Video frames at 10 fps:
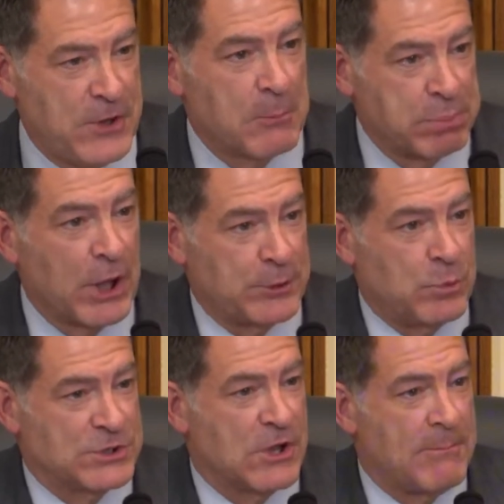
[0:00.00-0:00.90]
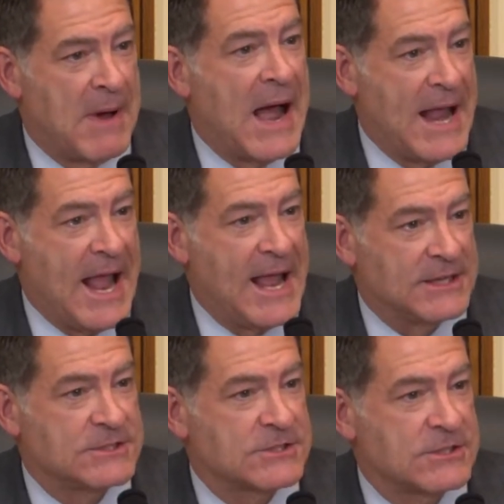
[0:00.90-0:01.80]
Their blood was on my
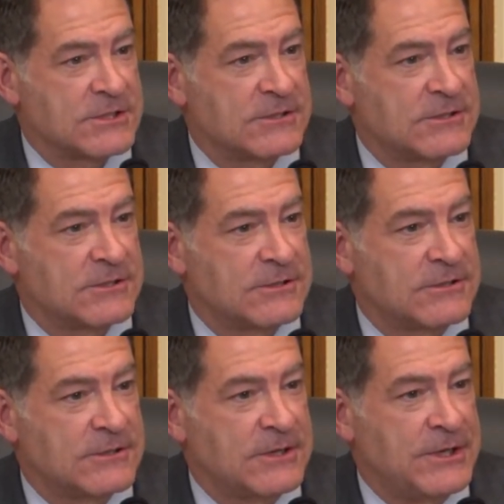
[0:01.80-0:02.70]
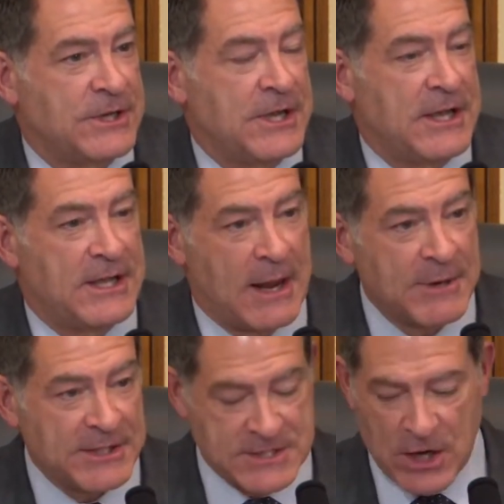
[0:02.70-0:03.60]
hands. And I'm
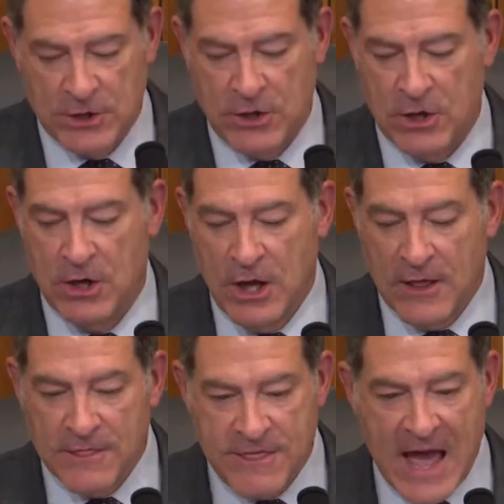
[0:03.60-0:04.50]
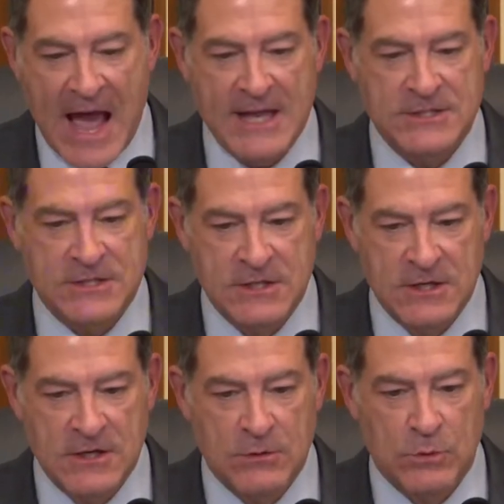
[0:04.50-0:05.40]
going to tell you, that
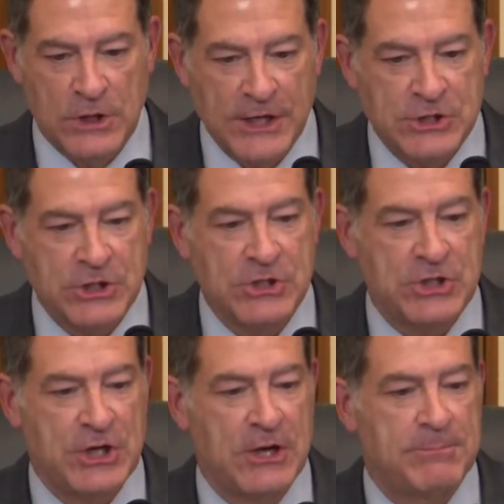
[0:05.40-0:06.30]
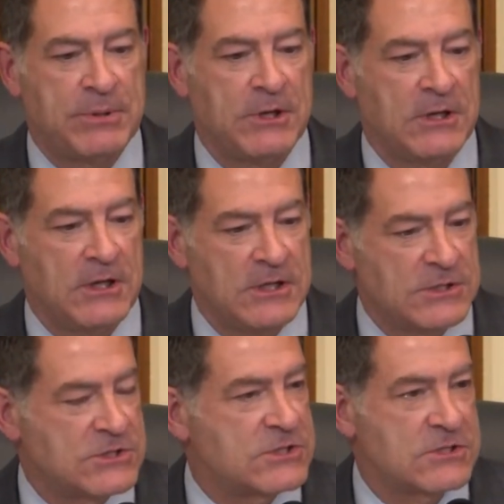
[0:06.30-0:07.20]
relationship
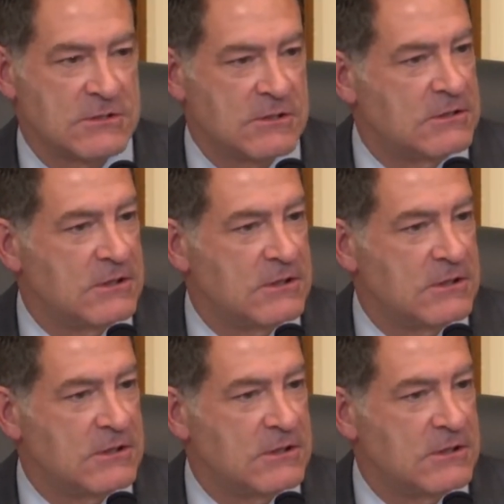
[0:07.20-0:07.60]
is,